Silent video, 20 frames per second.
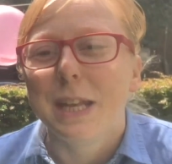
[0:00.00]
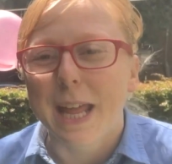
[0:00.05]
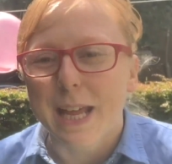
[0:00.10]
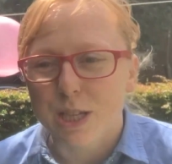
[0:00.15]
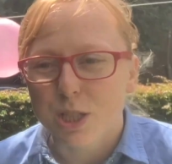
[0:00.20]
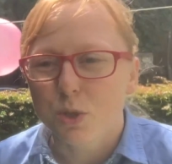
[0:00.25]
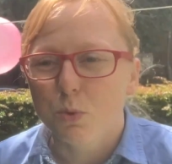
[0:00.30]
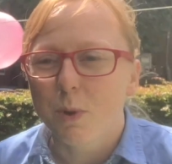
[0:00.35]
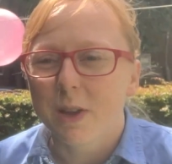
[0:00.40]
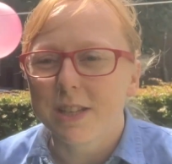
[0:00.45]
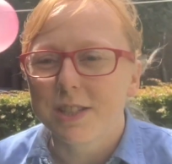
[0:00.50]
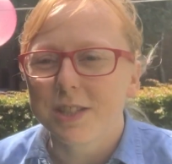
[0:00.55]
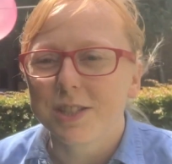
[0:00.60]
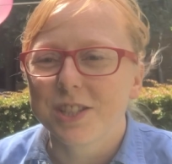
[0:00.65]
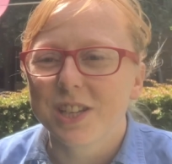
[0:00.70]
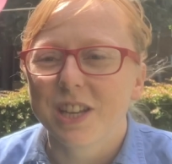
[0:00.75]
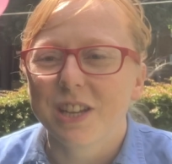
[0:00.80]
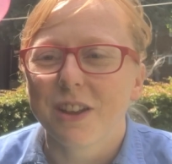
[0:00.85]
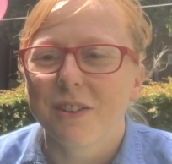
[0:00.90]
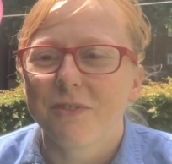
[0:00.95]
Next
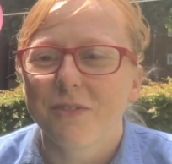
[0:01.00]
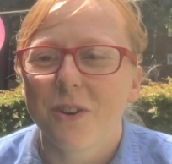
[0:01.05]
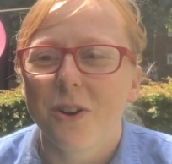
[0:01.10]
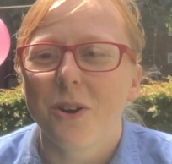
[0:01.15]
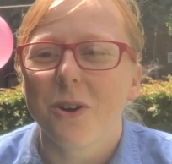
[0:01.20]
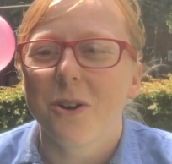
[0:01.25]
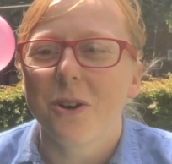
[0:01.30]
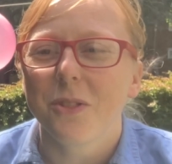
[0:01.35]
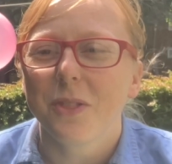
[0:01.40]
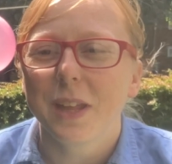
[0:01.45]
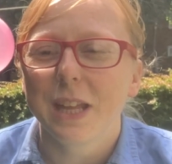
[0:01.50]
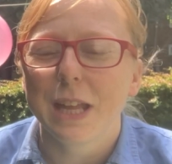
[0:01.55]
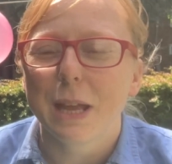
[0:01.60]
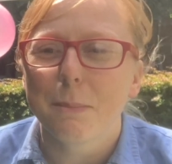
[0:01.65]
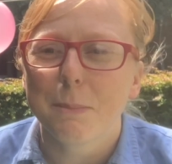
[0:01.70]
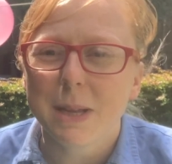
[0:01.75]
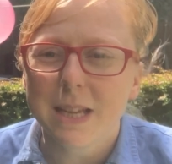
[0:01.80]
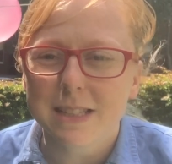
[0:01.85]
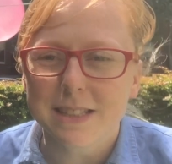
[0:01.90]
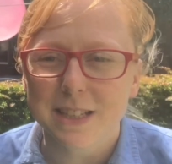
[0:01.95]
question for the
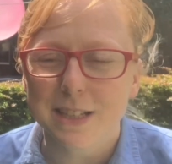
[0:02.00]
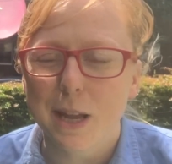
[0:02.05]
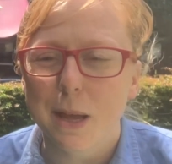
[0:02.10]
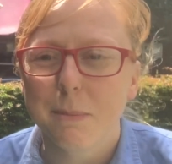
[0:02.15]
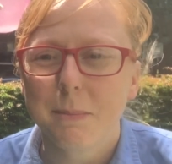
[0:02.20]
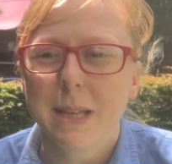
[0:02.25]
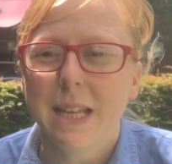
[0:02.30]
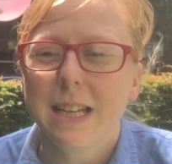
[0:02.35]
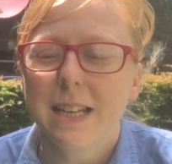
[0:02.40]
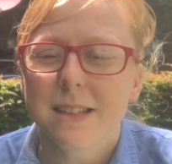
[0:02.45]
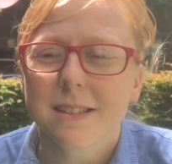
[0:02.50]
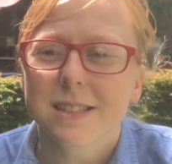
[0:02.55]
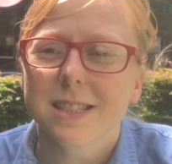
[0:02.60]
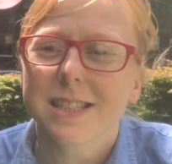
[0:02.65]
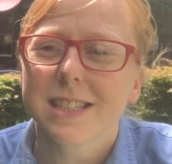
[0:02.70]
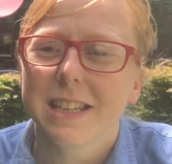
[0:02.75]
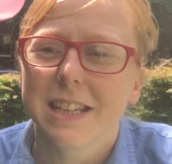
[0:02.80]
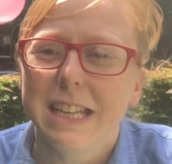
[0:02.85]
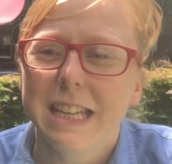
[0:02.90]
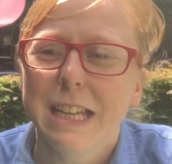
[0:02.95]
amazing Amelia's
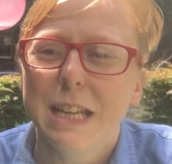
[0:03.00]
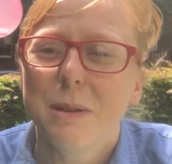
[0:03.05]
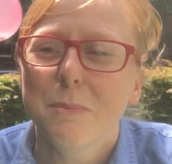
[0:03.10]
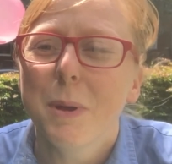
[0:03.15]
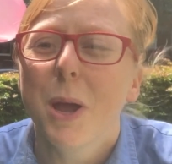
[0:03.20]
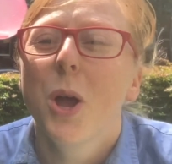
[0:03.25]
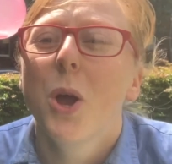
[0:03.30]
team.